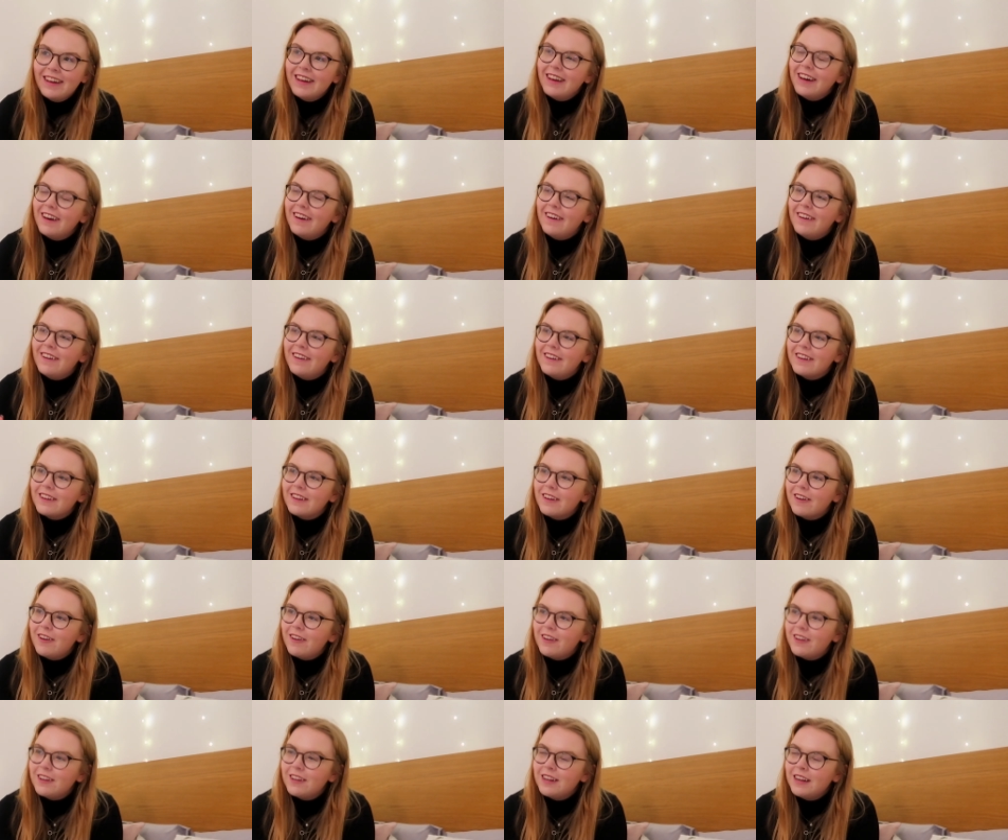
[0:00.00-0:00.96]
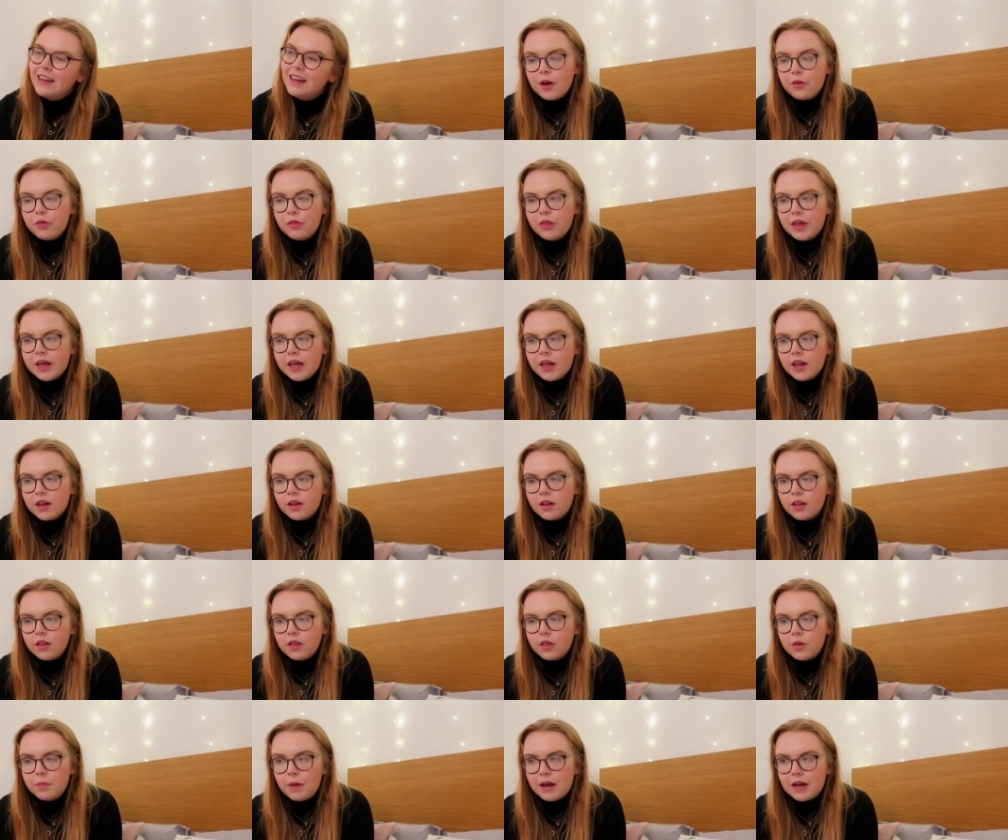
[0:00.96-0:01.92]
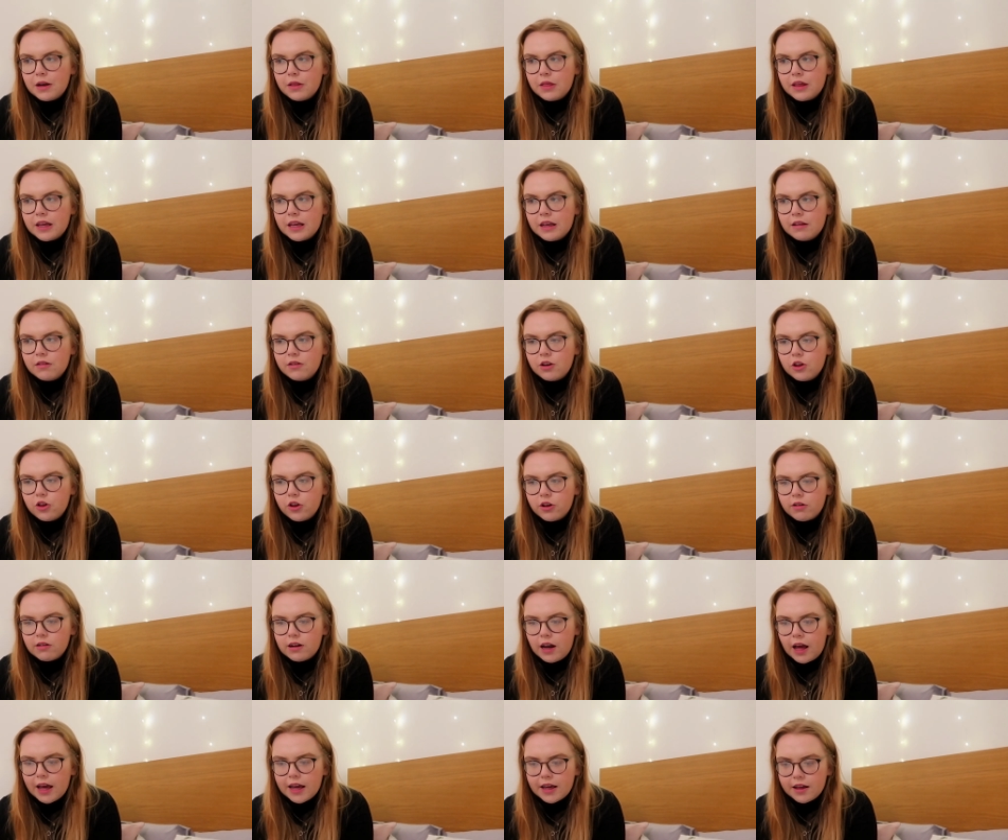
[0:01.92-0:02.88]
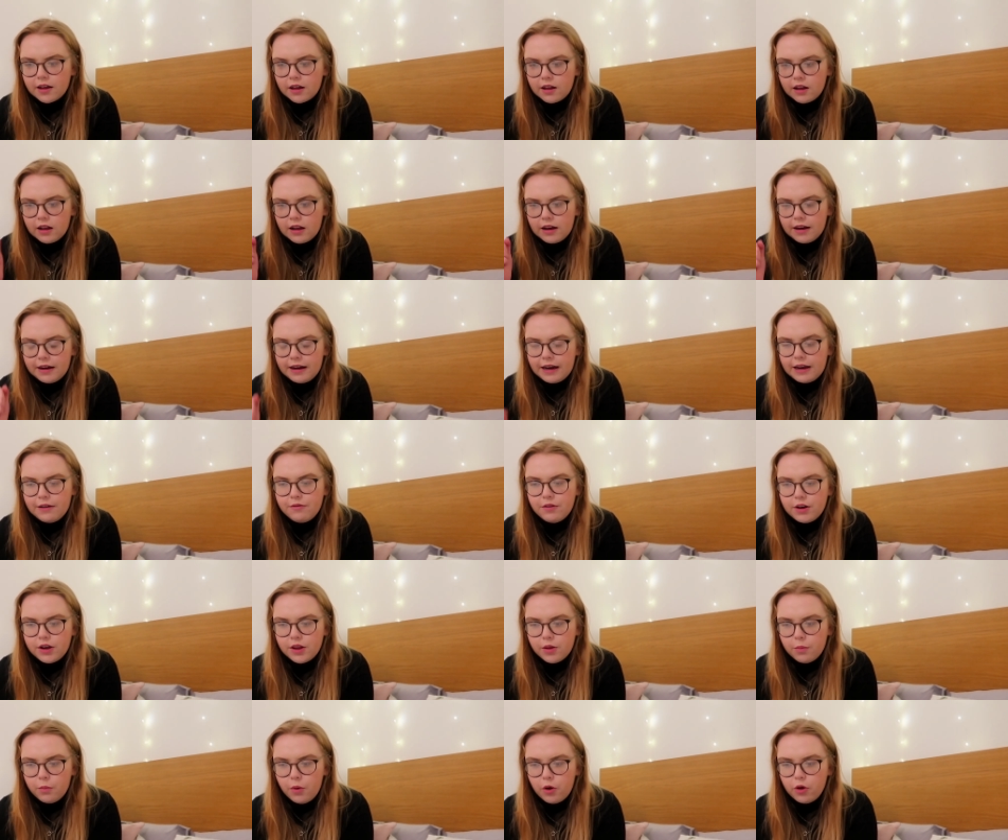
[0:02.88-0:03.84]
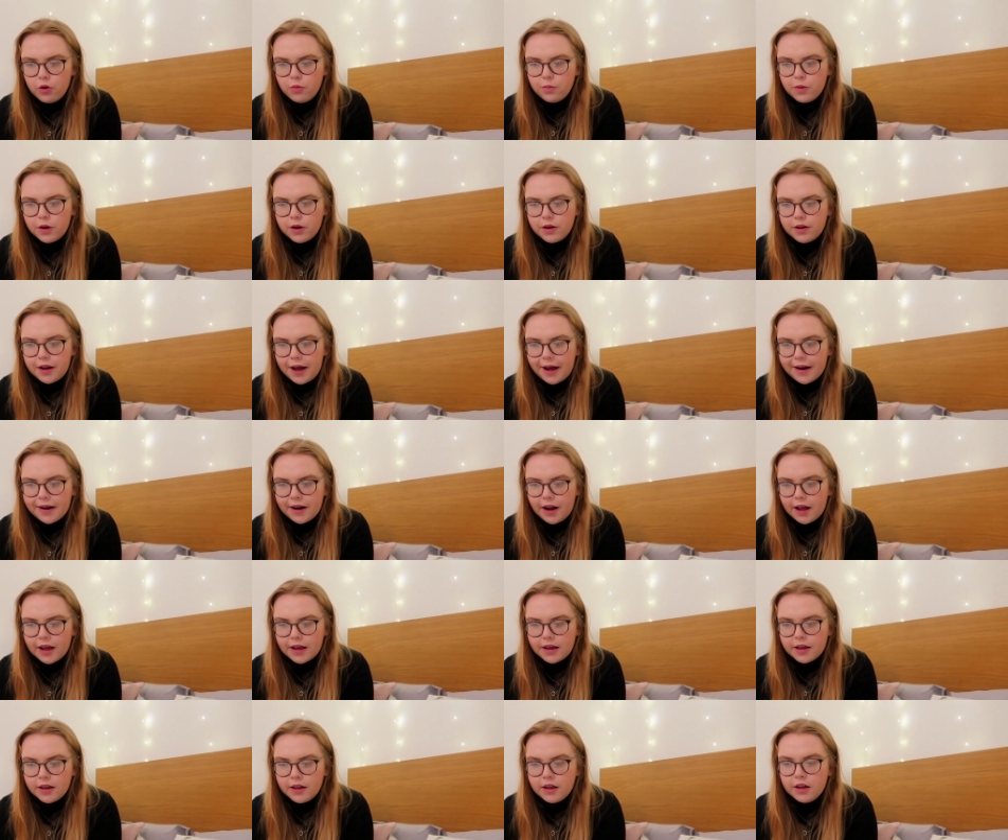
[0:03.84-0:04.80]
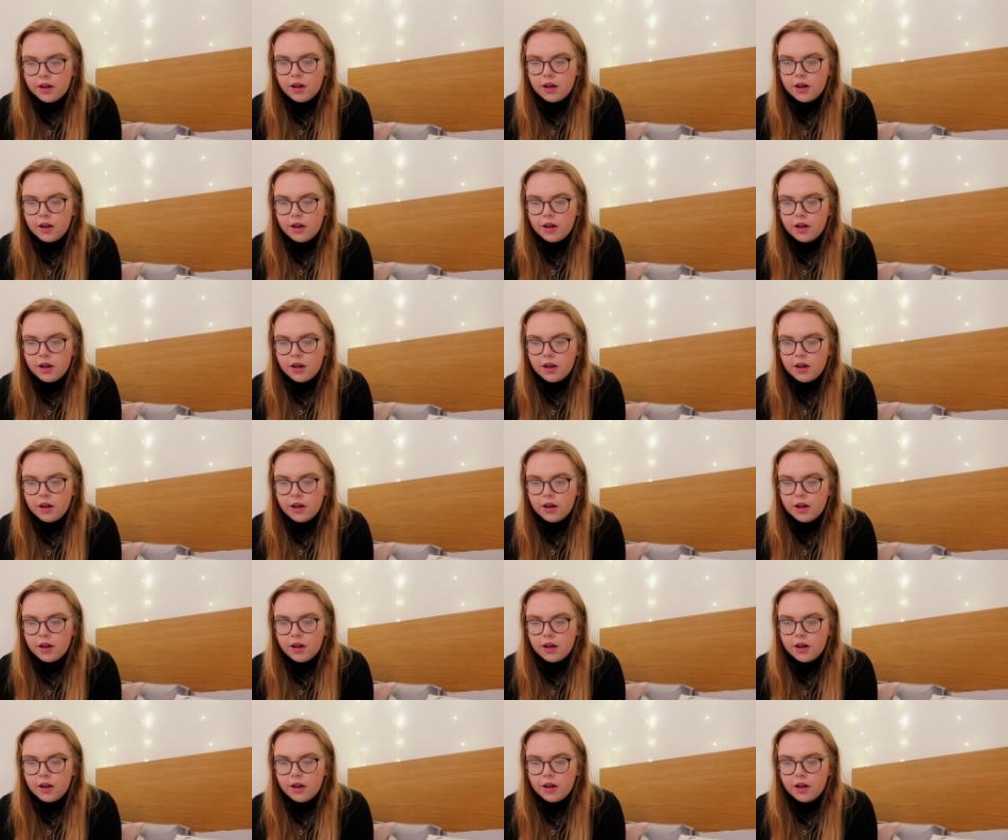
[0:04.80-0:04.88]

Oh god. I think the main thing is to just like live in the moment and like